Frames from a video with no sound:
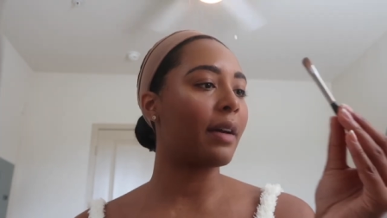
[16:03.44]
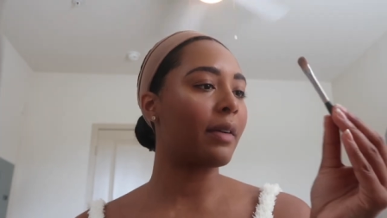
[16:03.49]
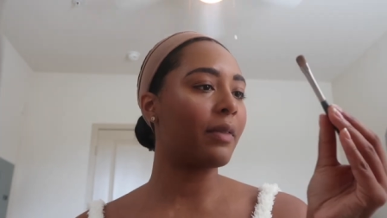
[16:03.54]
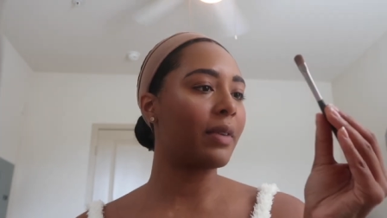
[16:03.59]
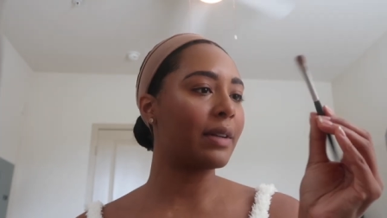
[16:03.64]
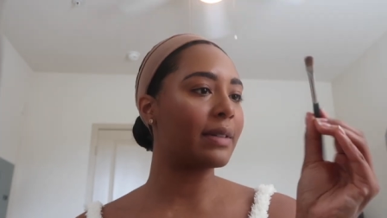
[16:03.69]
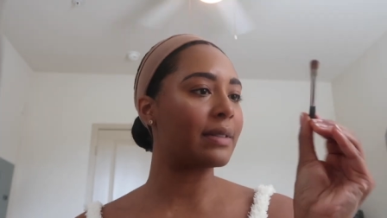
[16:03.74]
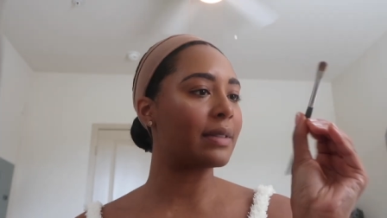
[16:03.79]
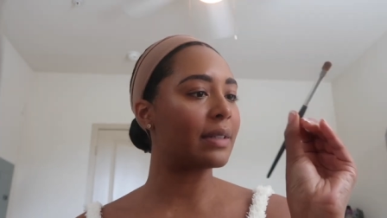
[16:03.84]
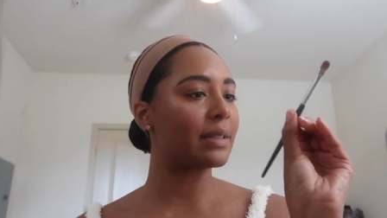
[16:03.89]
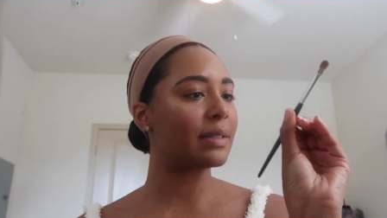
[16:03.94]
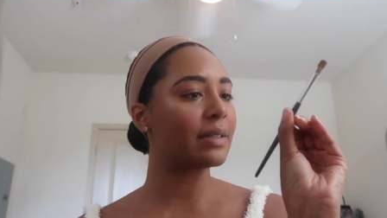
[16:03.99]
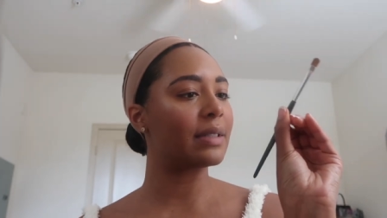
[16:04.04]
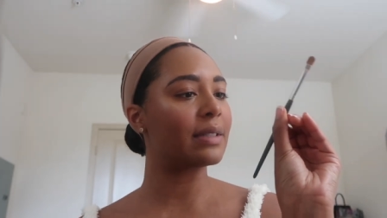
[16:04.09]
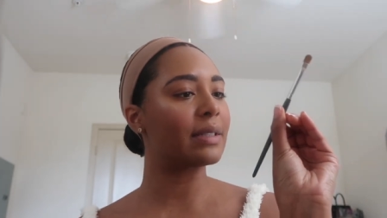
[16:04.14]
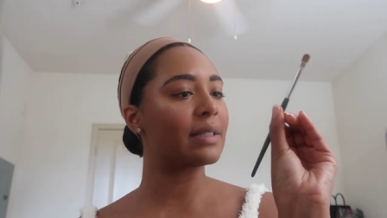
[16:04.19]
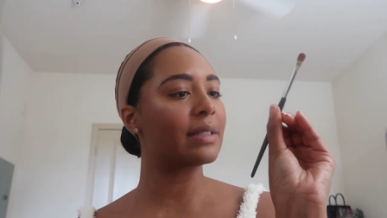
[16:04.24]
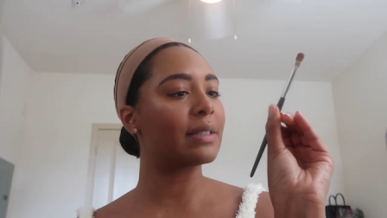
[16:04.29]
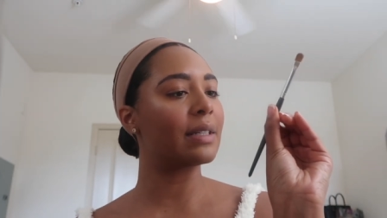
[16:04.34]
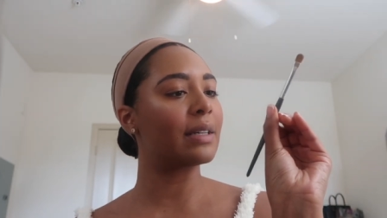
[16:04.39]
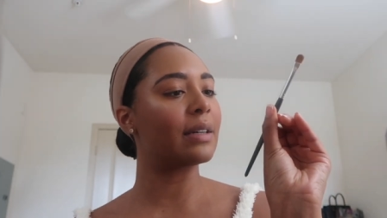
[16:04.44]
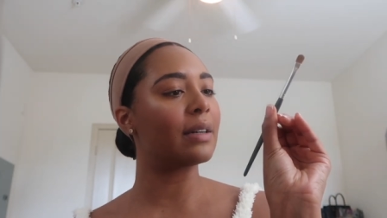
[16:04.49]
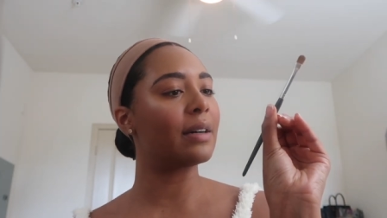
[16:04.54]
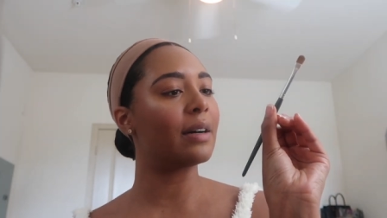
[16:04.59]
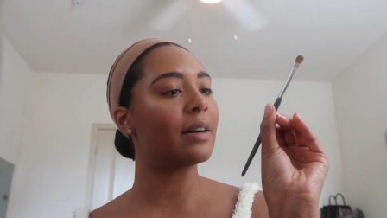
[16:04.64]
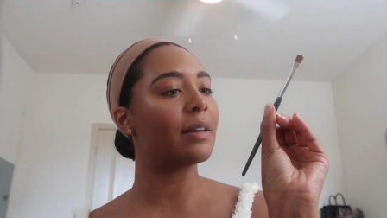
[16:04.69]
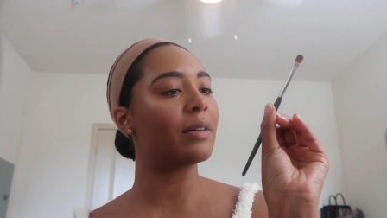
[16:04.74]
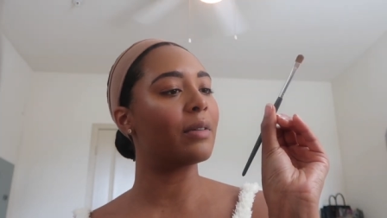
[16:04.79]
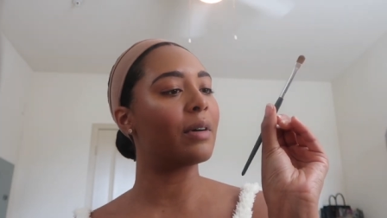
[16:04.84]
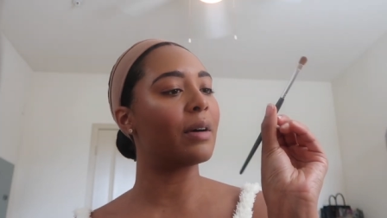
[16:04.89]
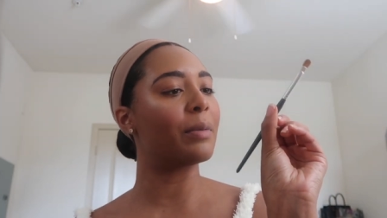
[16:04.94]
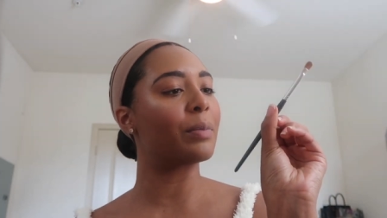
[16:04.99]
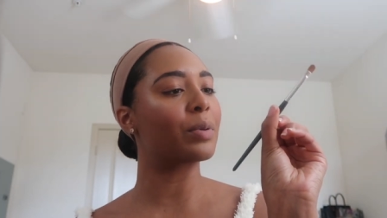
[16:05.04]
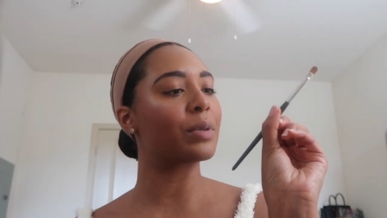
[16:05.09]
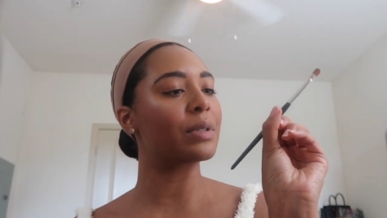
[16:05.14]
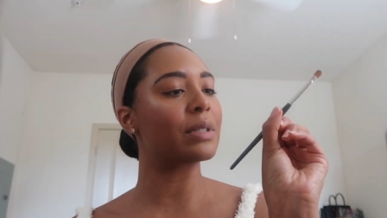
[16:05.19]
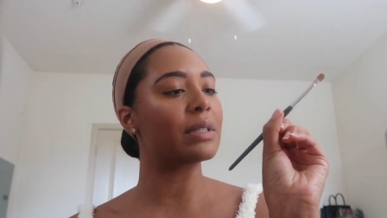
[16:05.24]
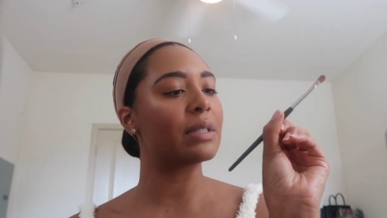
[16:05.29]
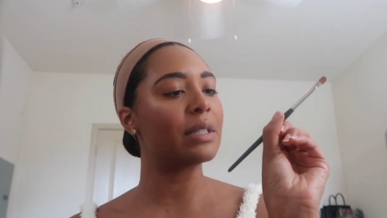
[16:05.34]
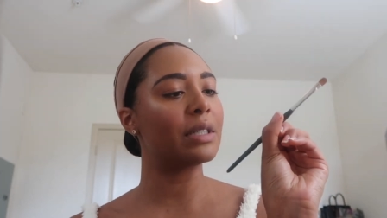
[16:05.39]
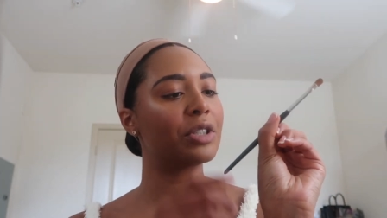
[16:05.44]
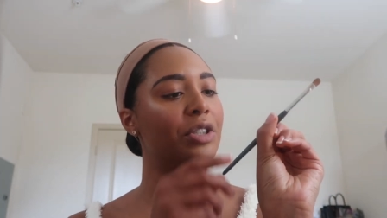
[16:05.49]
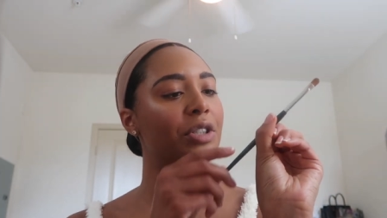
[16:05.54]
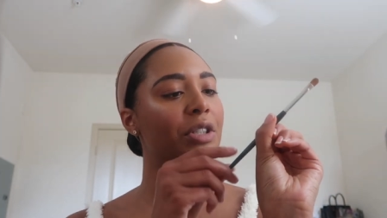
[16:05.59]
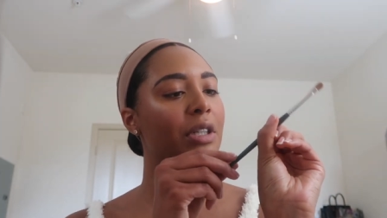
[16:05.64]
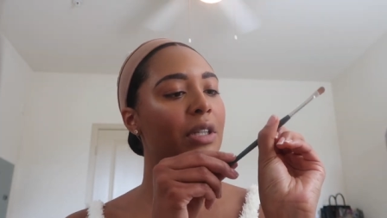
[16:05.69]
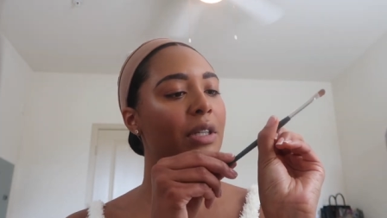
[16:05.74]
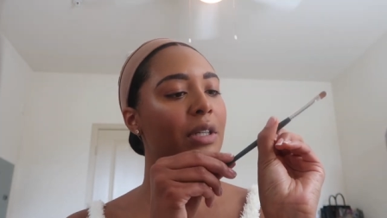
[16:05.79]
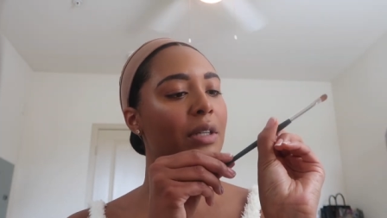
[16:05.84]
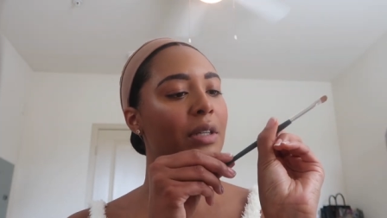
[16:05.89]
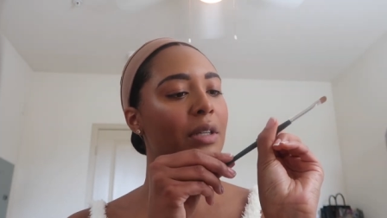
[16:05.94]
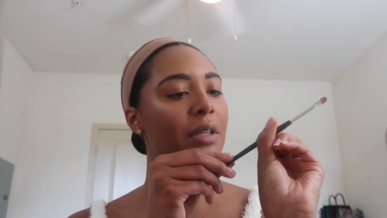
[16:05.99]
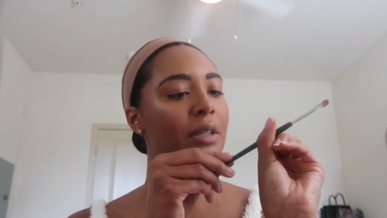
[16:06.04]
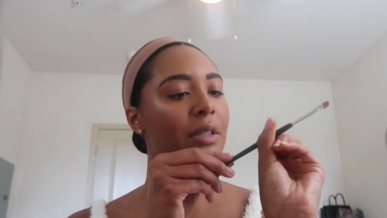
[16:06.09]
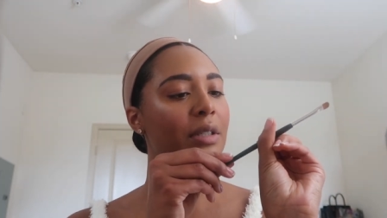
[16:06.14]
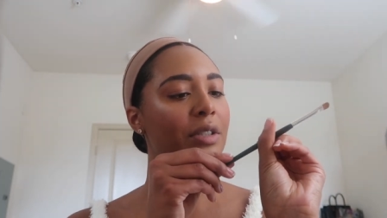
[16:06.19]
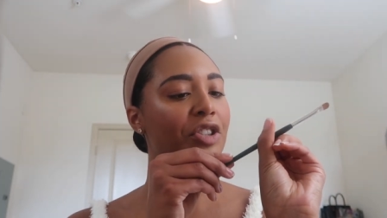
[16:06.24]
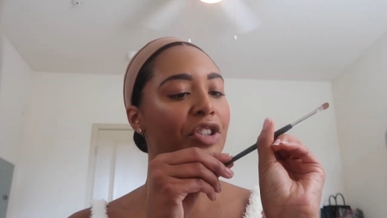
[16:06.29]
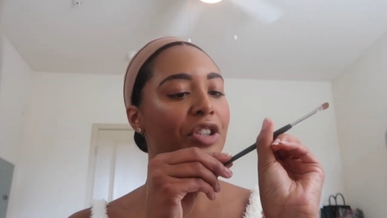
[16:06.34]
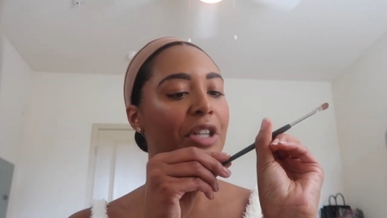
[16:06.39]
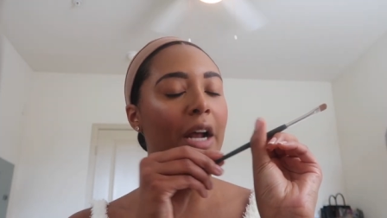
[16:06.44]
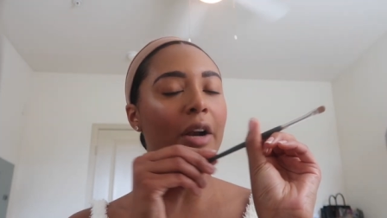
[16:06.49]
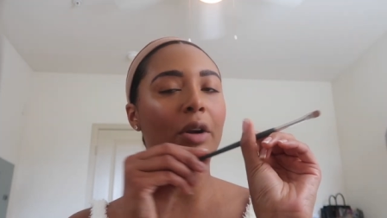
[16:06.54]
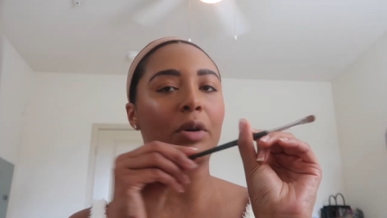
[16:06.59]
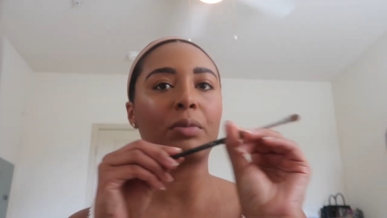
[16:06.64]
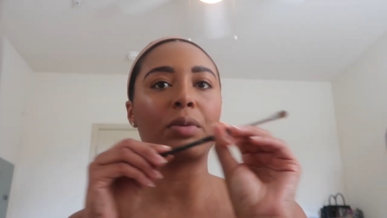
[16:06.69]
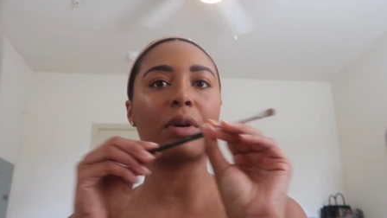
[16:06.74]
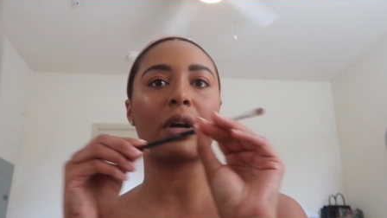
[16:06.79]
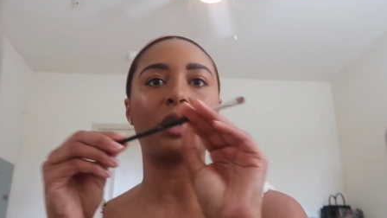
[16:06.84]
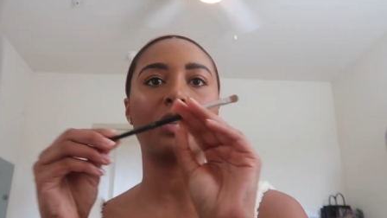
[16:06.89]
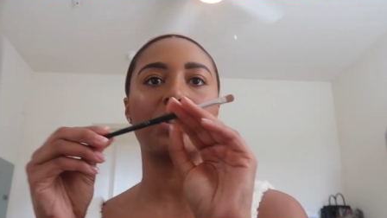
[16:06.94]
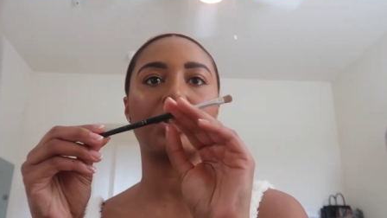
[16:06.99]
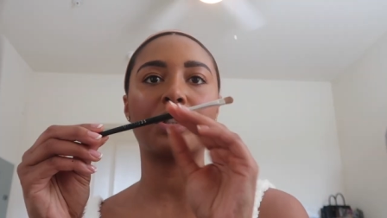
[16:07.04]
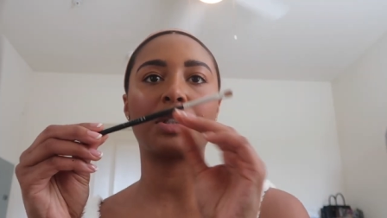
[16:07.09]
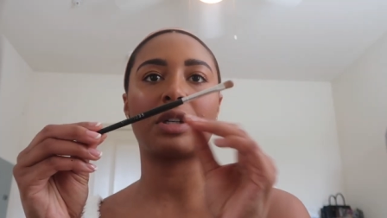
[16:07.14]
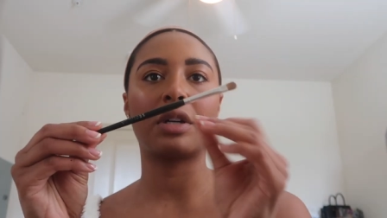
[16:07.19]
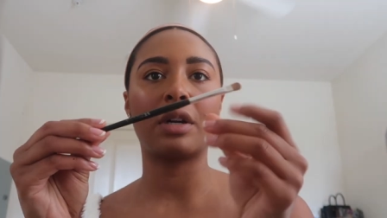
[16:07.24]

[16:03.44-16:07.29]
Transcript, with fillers: what is this? This is a oh a precision shadow brush.